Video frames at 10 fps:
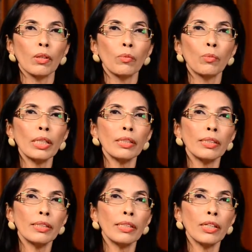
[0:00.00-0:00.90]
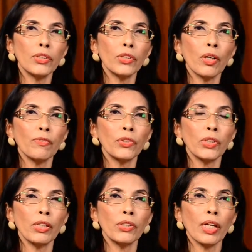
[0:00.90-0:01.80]
What is the nature of
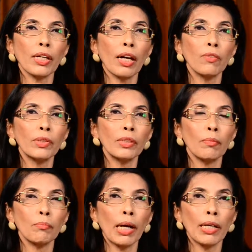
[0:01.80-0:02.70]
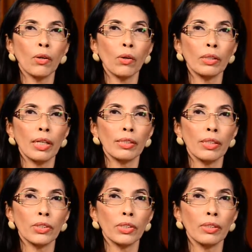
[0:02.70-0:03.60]
change accounted by
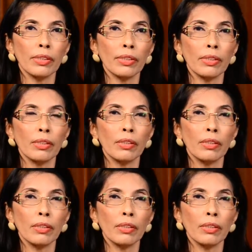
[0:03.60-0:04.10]
organizations?